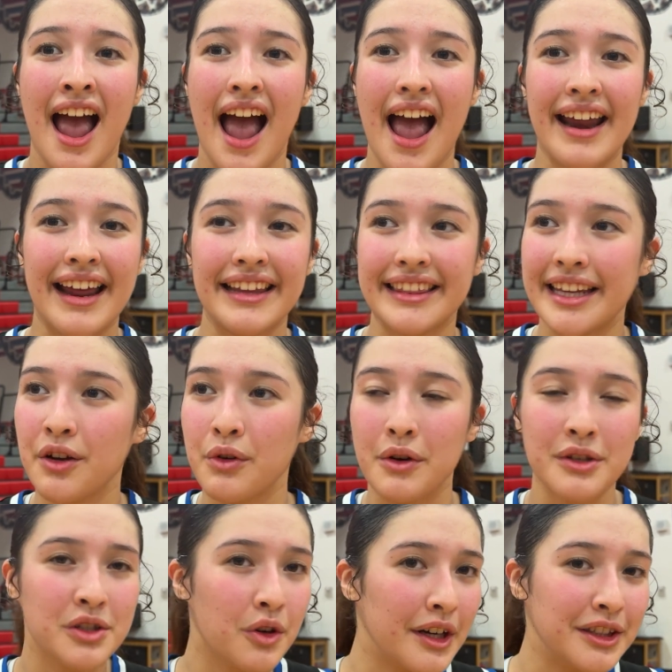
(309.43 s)
And I think what
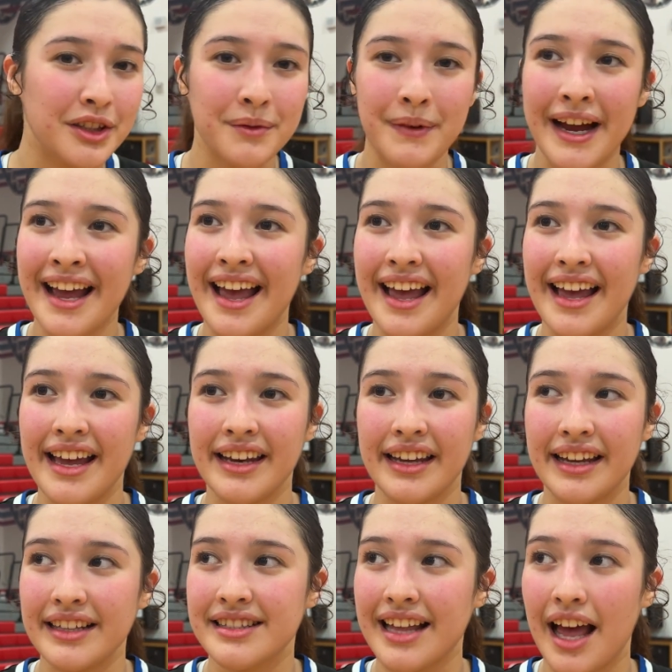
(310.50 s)
was going through my head
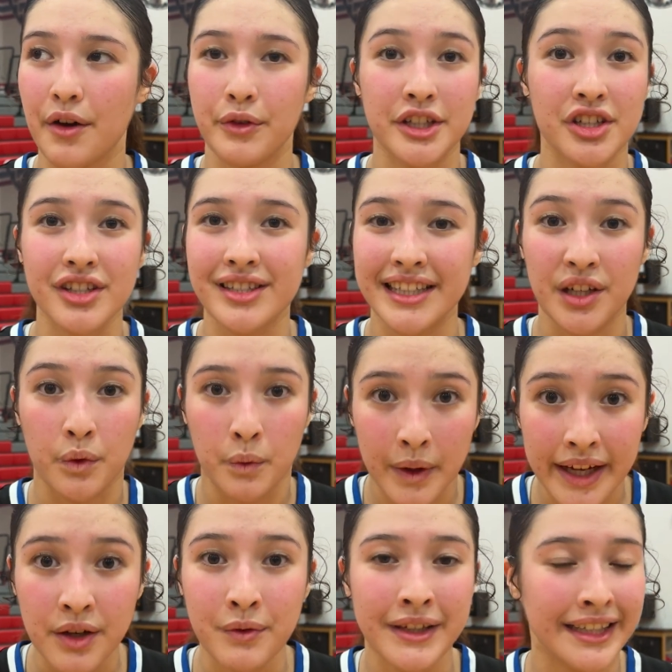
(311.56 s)
is that we just need to
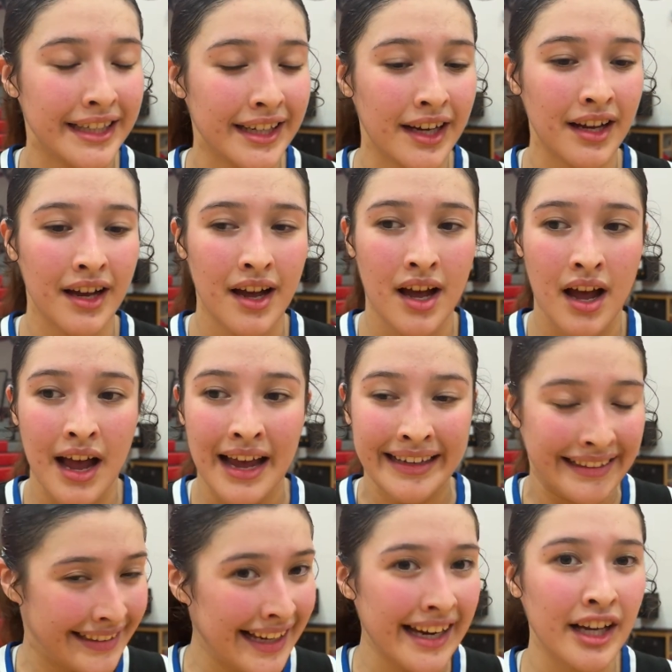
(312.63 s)
win. We need to
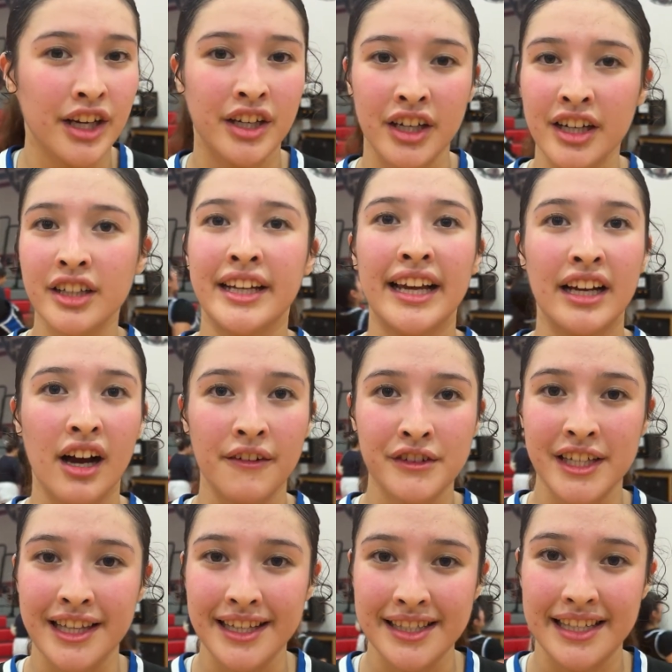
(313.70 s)
get a good kickoff to
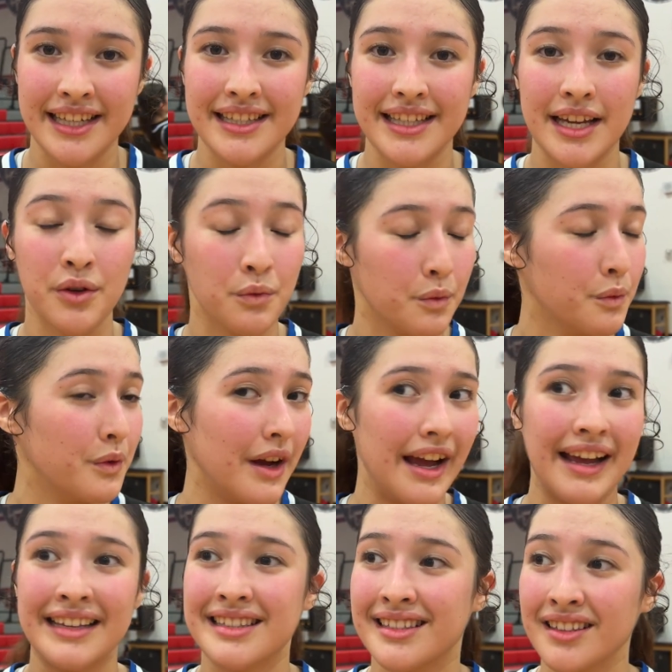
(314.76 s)
the season.
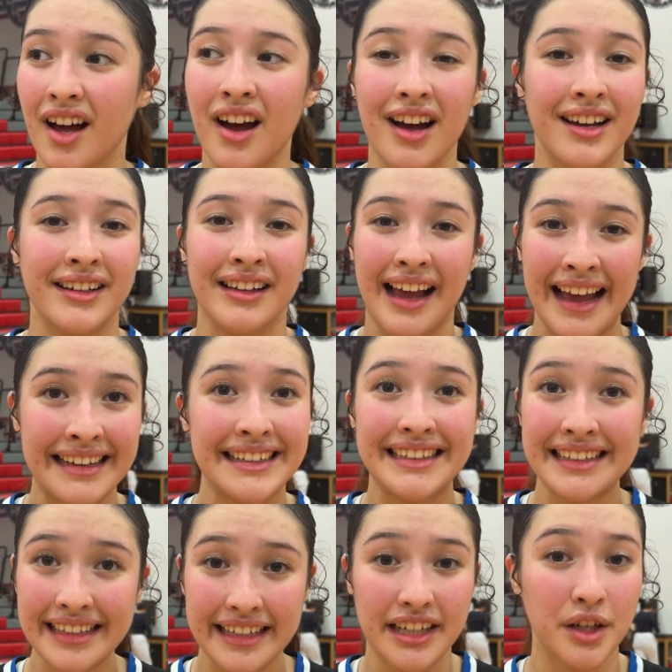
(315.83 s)
It's not
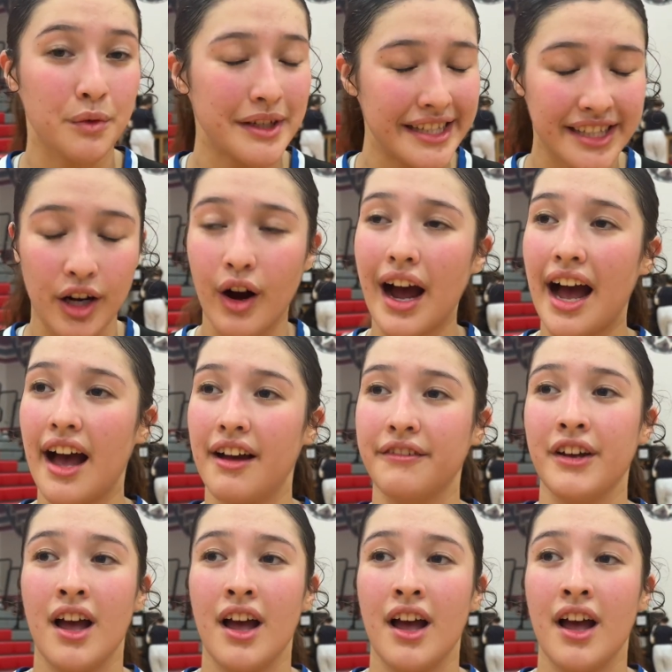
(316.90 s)
ending here. We still have